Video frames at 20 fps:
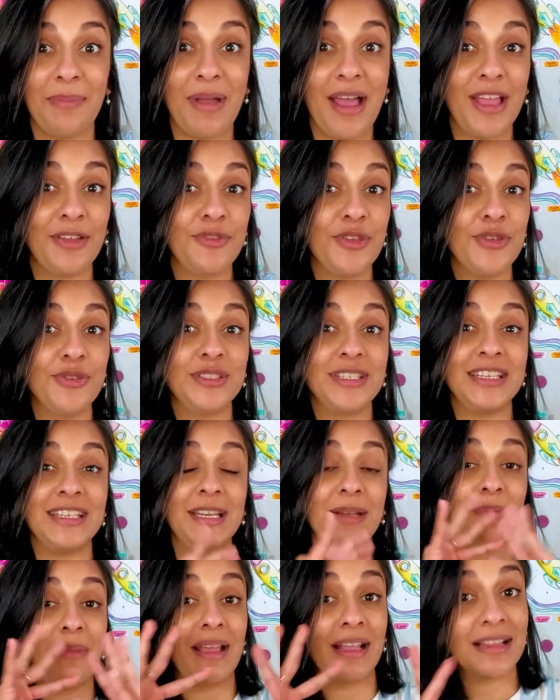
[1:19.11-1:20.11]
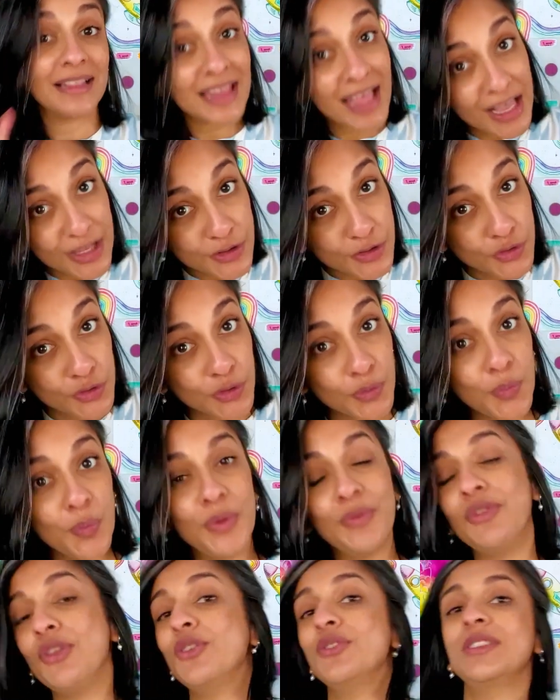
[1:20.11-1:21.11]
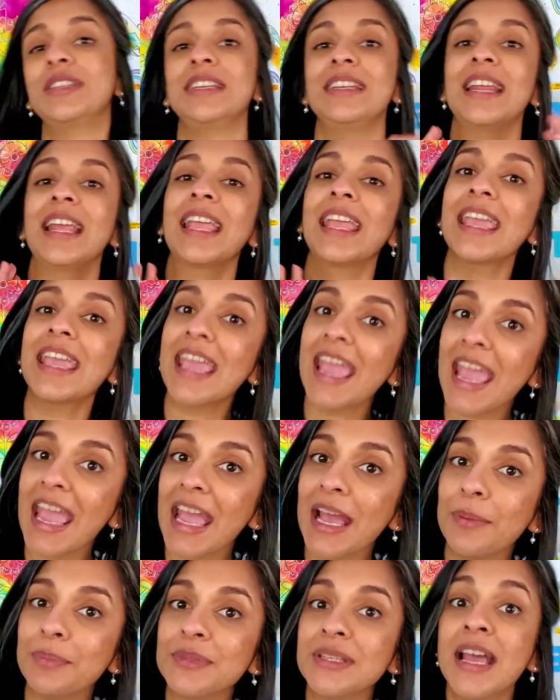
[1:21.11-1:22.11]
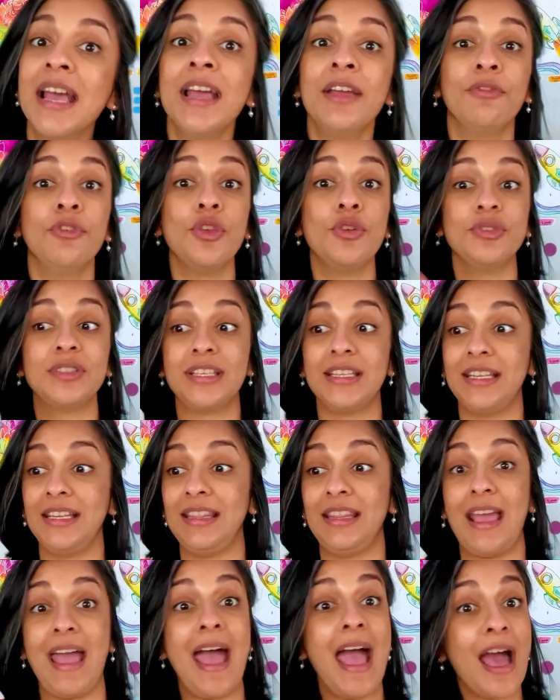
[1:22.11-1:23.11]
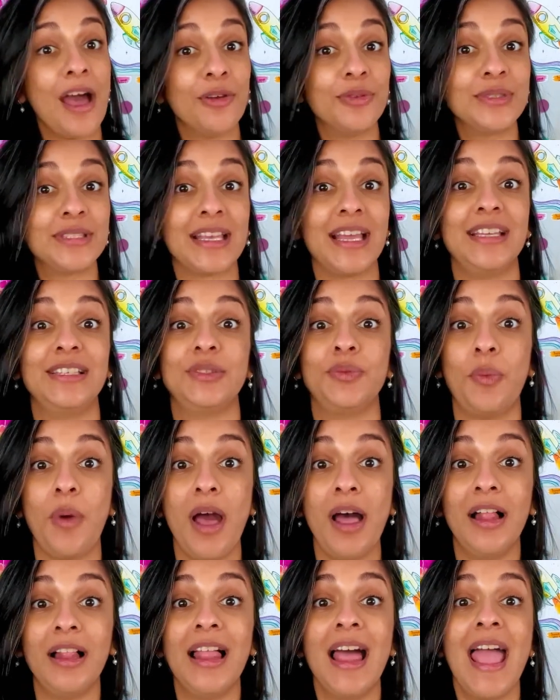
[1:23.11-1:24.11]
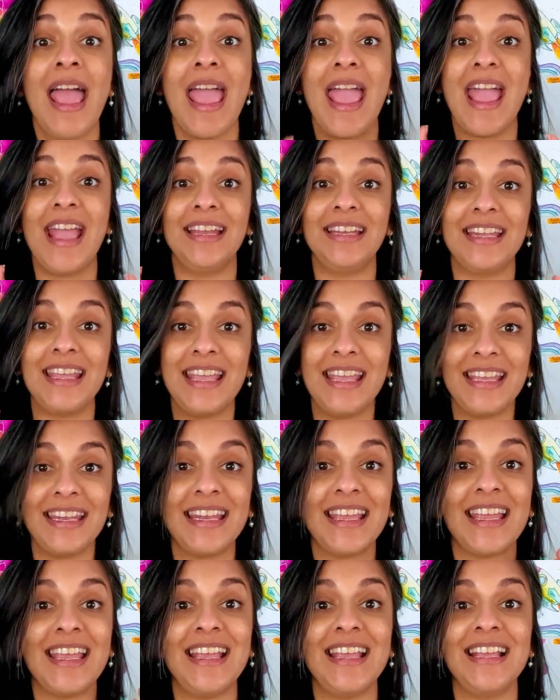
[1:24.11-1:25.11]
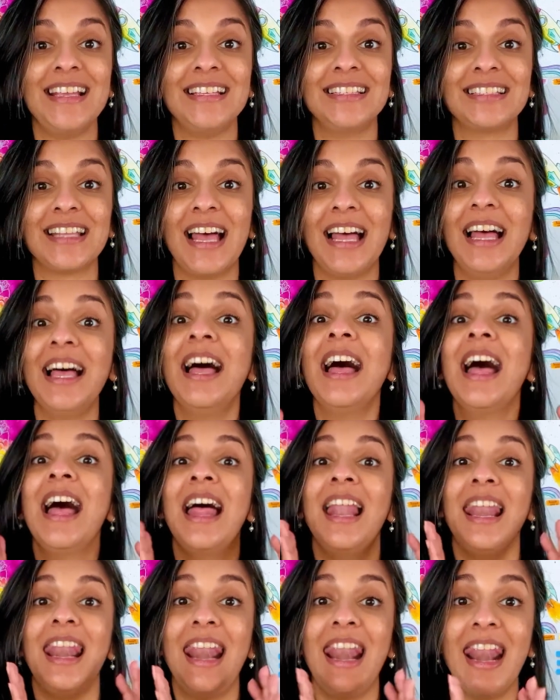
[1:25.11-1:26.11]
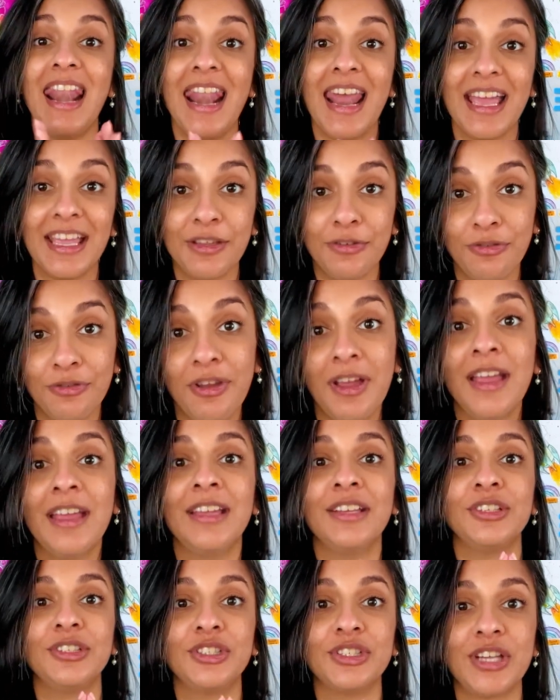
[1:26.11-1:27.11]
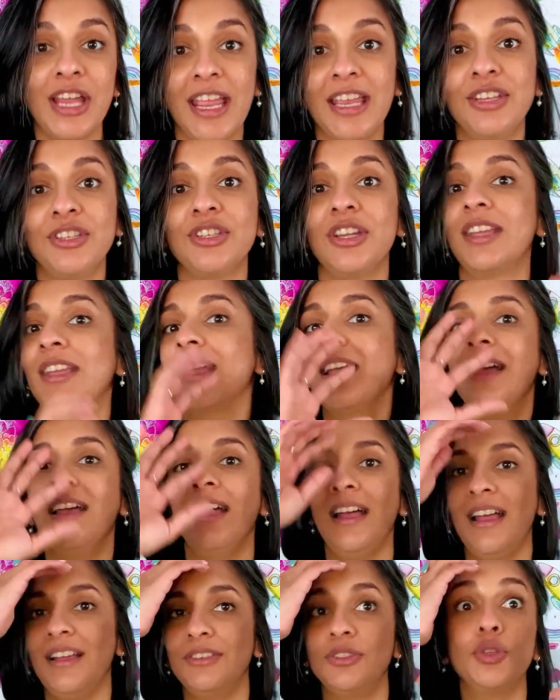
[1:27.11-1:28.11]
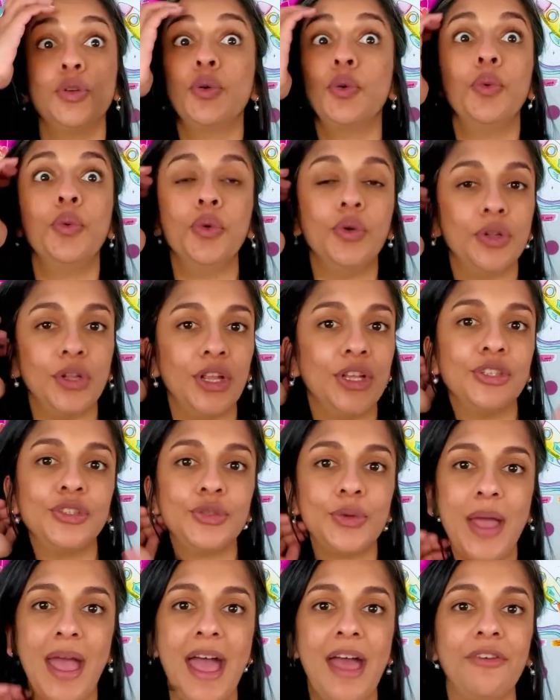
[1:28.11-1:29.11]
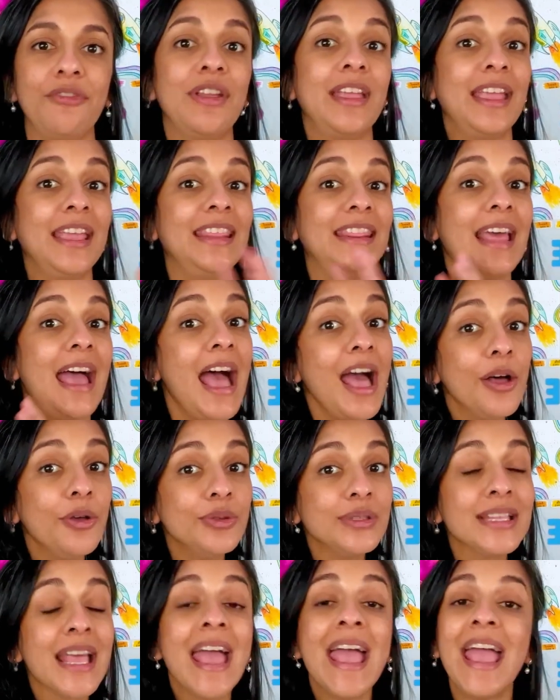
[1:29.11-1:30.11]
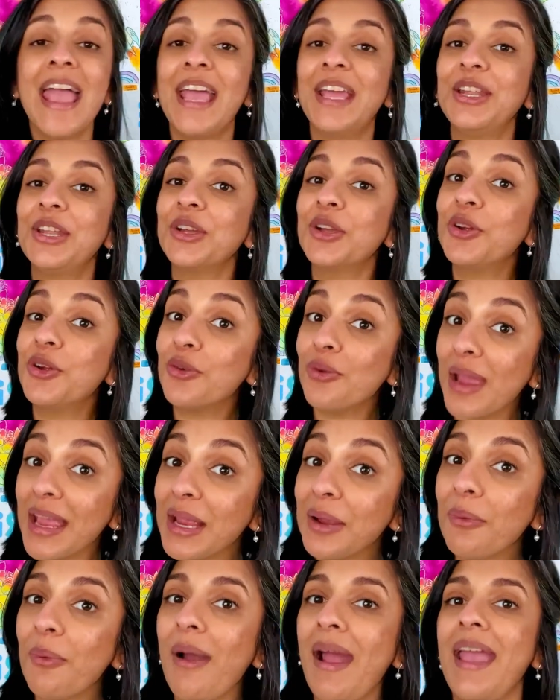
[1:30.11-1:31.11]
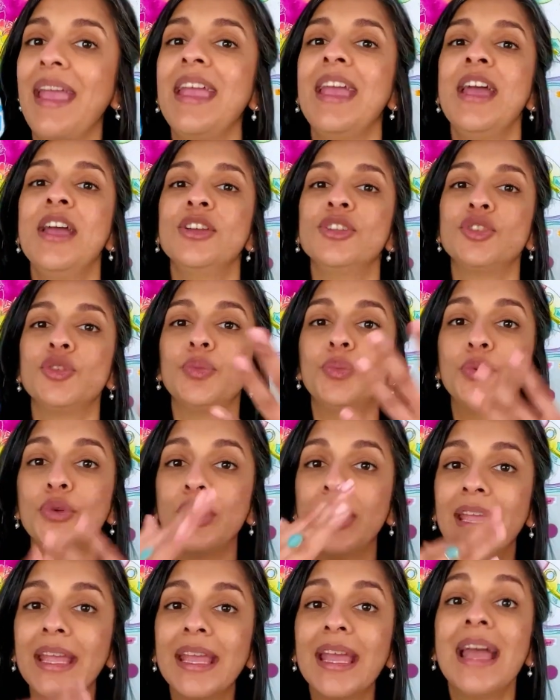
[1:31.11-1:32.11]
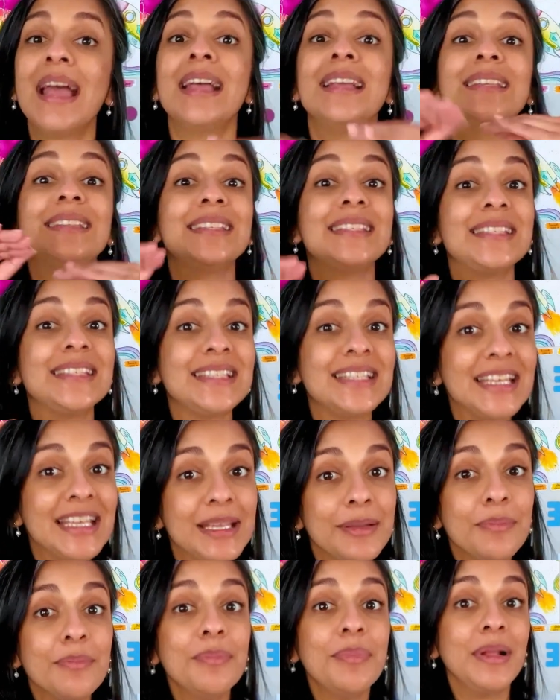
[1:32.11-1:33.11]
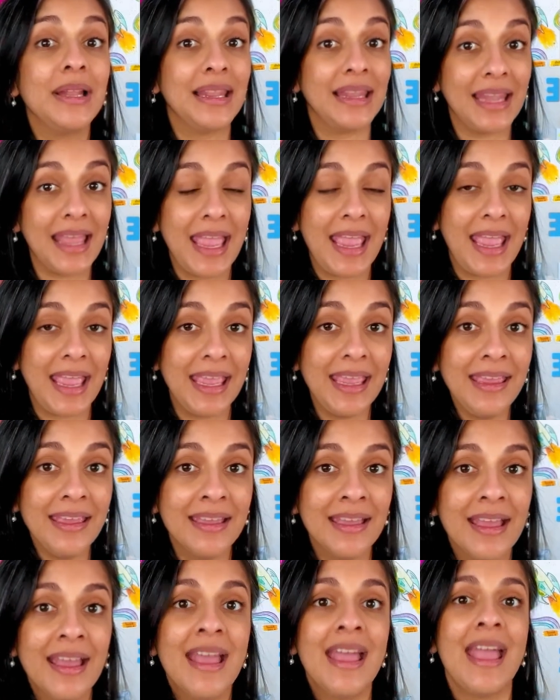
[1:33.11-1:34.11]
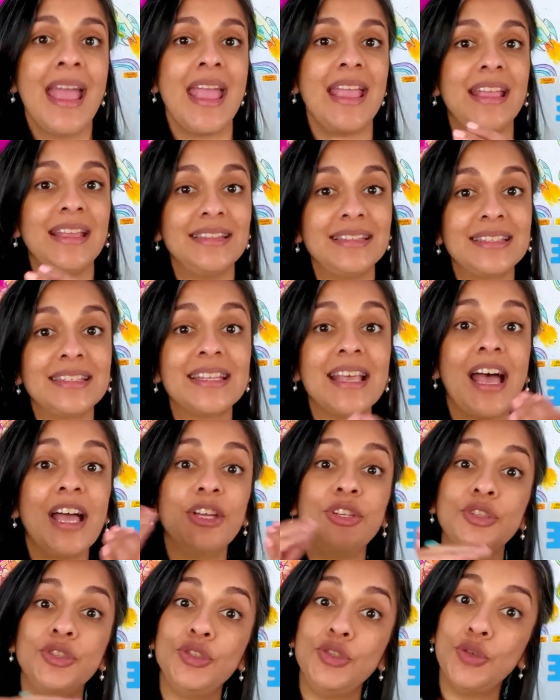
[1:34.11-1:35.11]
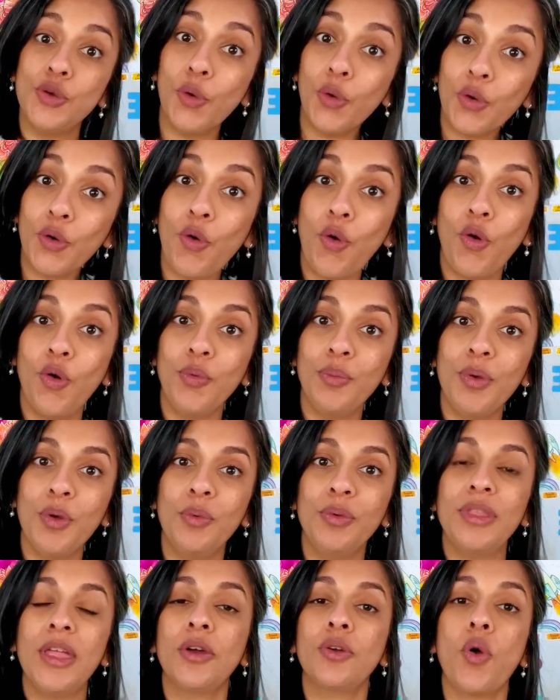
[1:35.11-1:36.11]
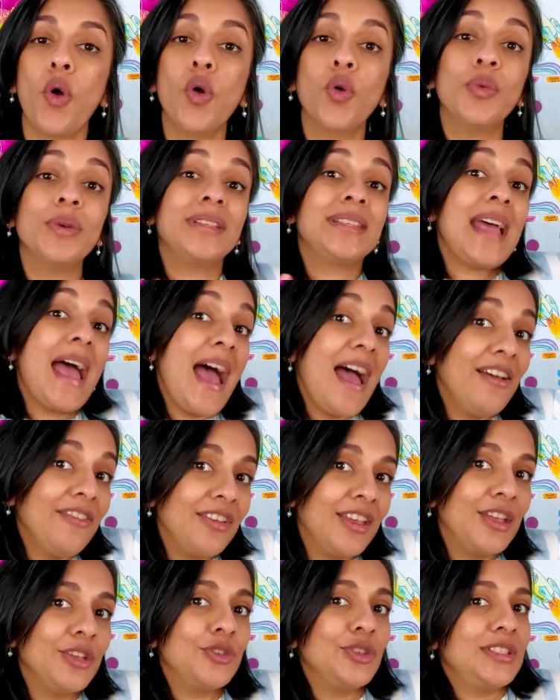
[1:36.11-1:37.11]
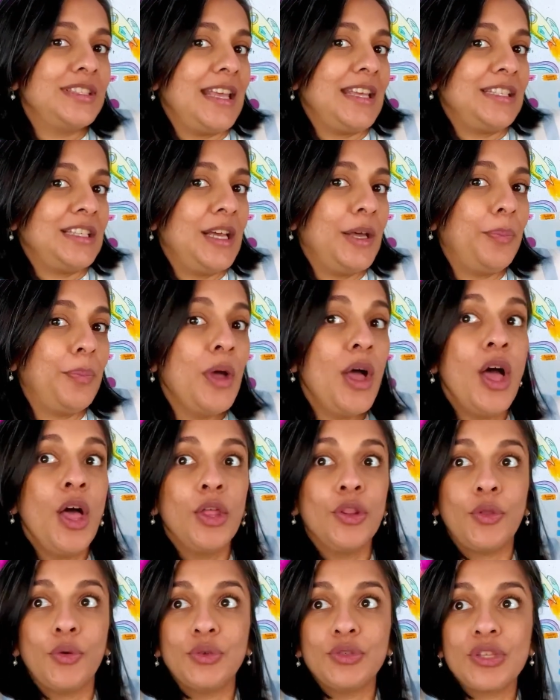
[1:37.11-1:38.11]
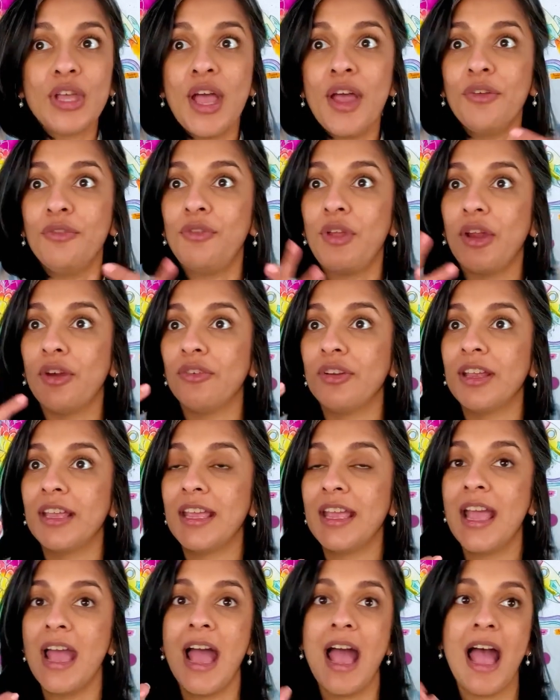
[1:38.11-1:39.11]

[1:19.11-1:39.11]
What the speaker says: I've used it in my classroom, we've used it in camps, used it in the house as well, and it is a life-changing tool to have in the house and a great way to bring STEAM play inside your home without always having to set up those very